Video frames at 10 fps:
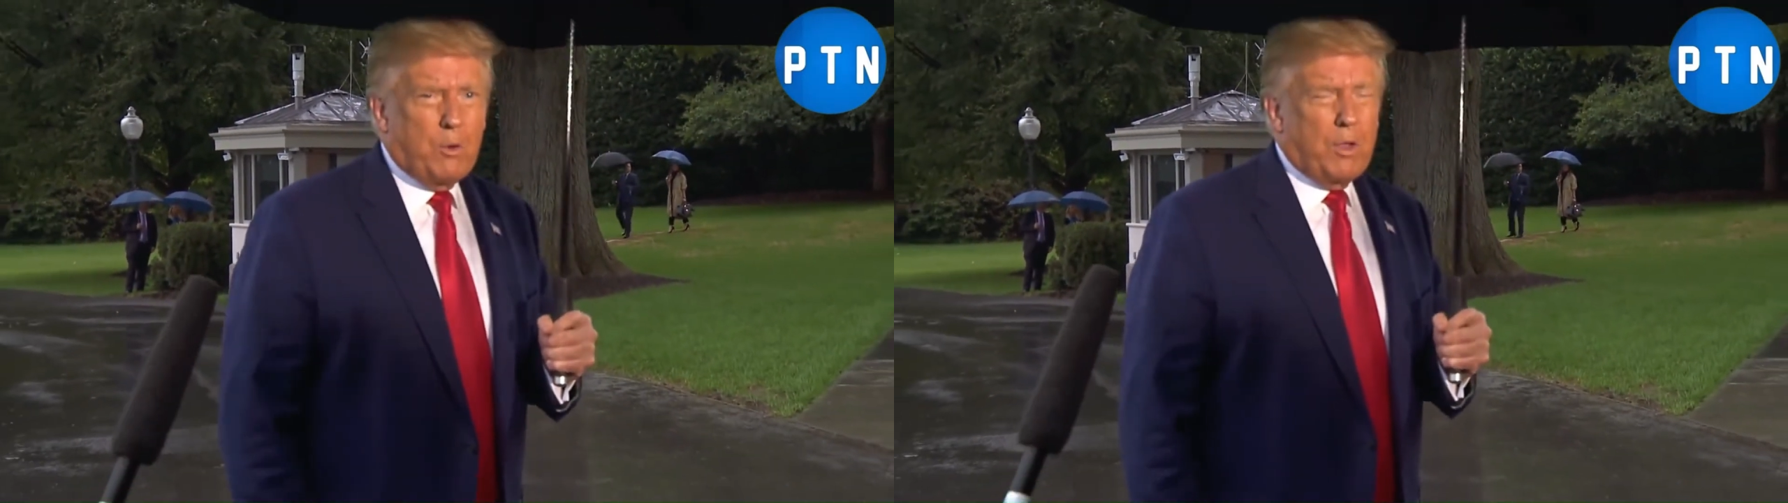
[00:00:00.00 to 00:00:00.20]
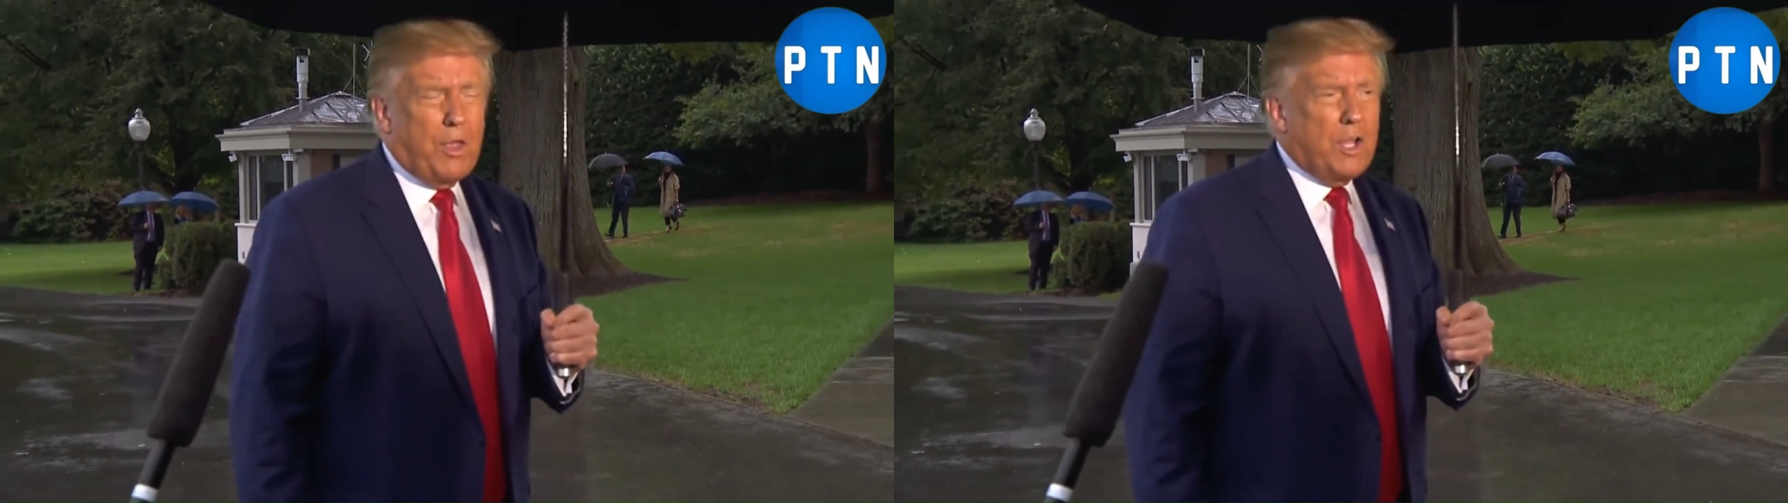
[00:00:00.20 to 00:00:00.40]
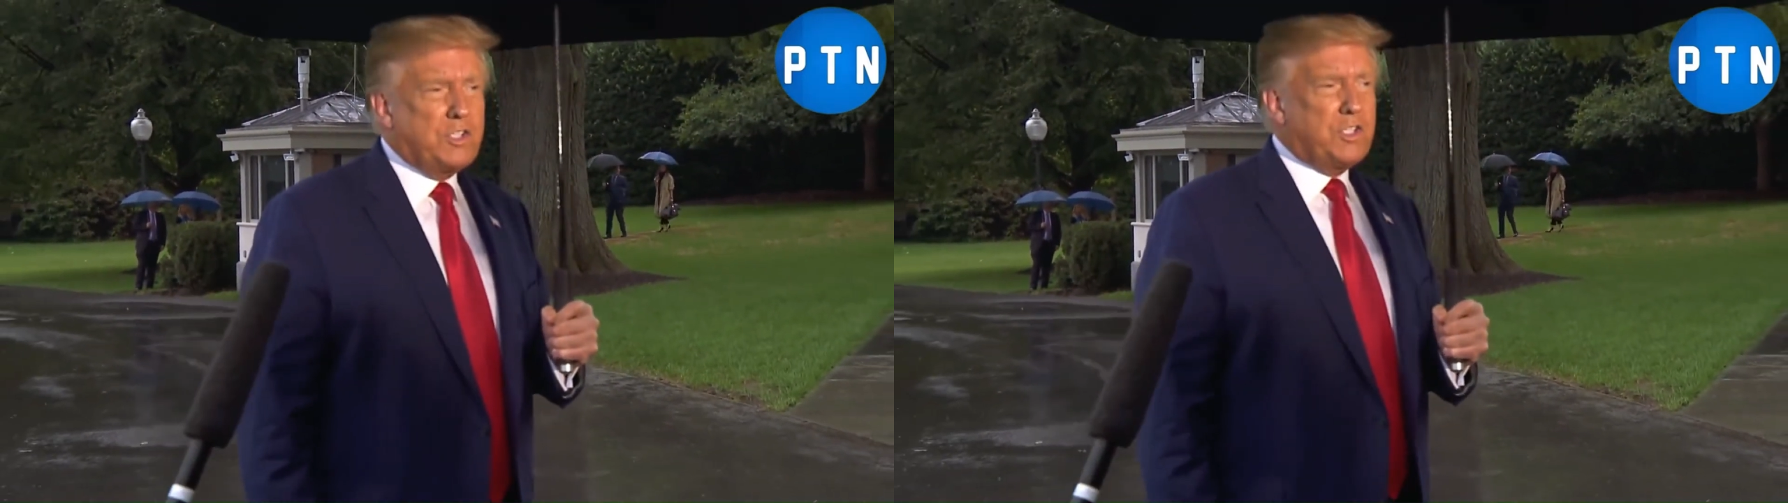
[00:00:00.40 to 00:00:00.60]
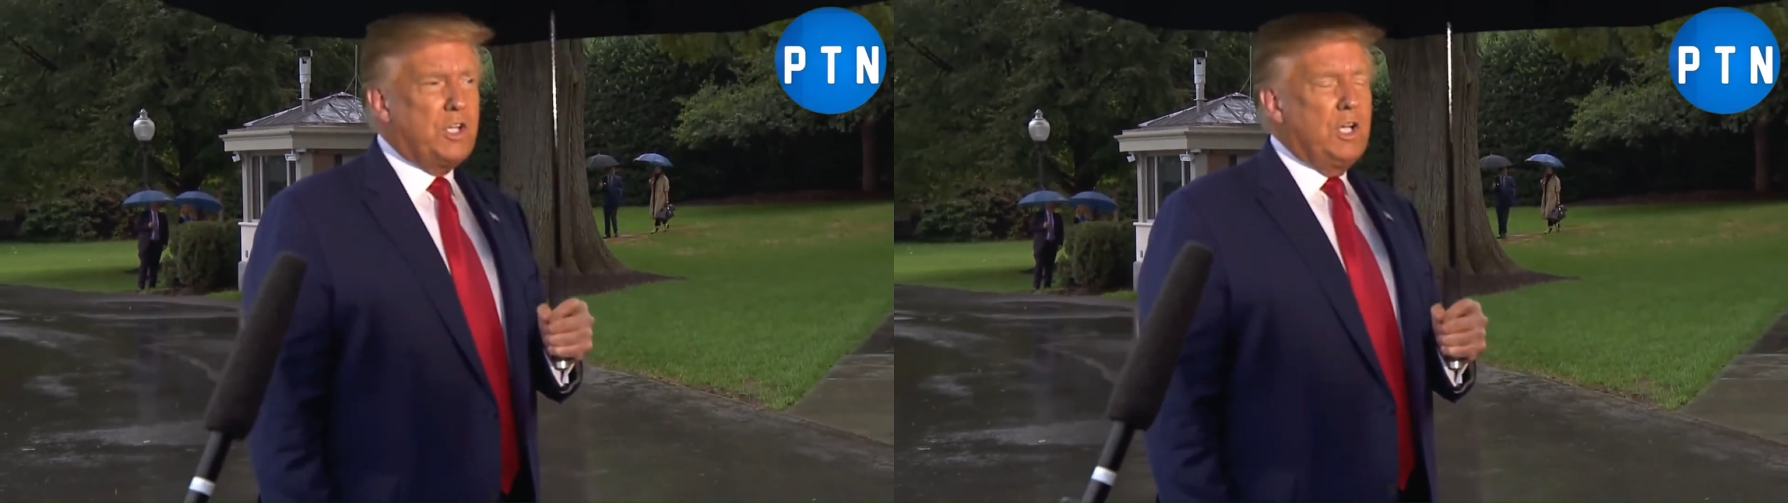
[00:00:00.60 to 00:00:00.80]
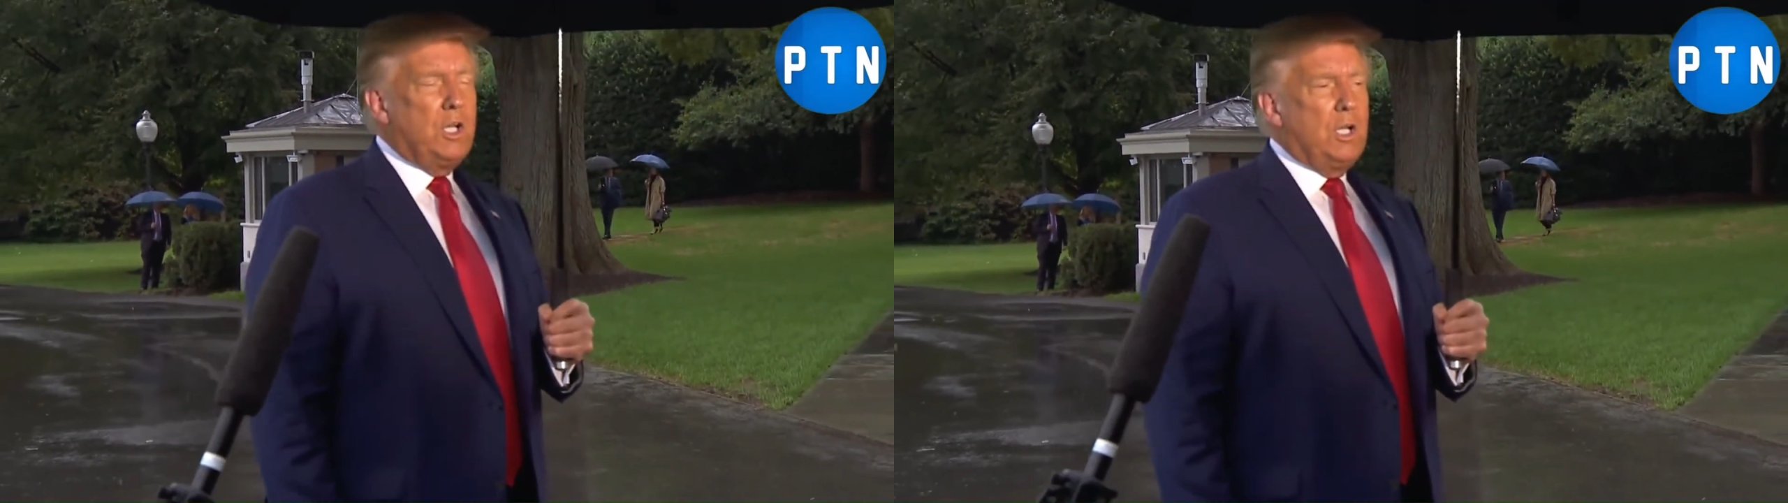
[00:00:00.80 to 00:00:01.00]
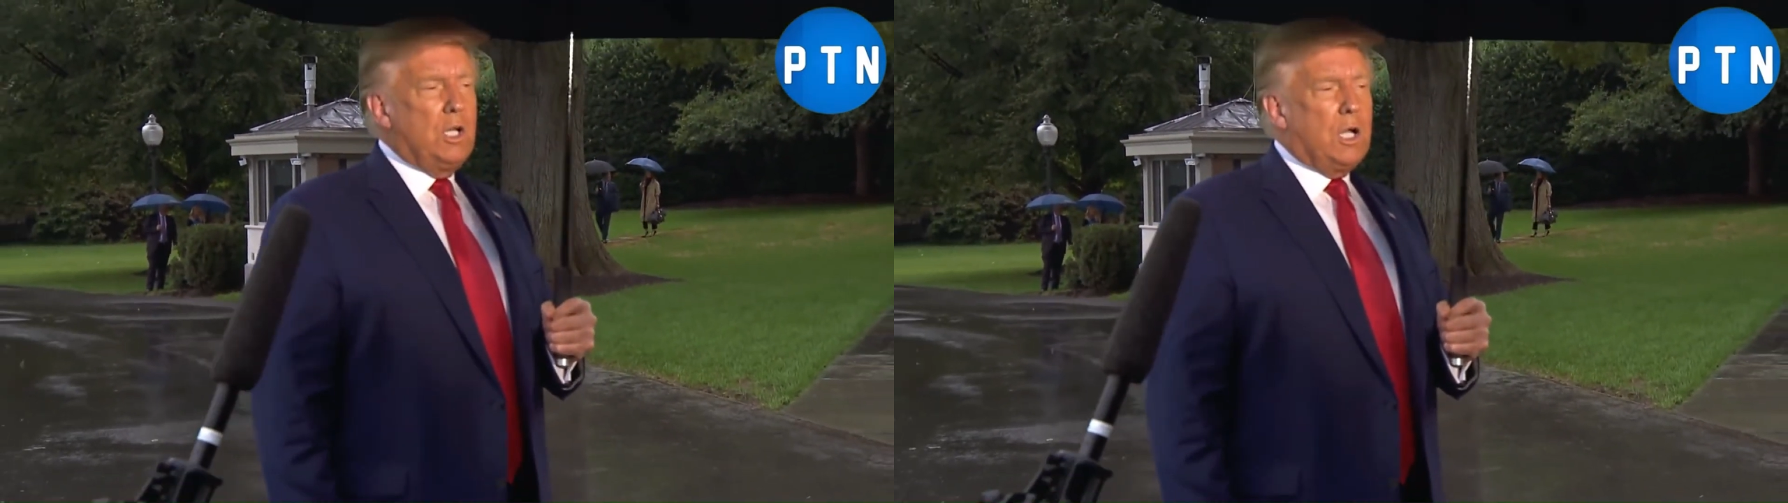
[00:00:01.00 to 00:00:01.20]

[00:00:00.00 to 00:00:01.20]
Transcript: that have to be posted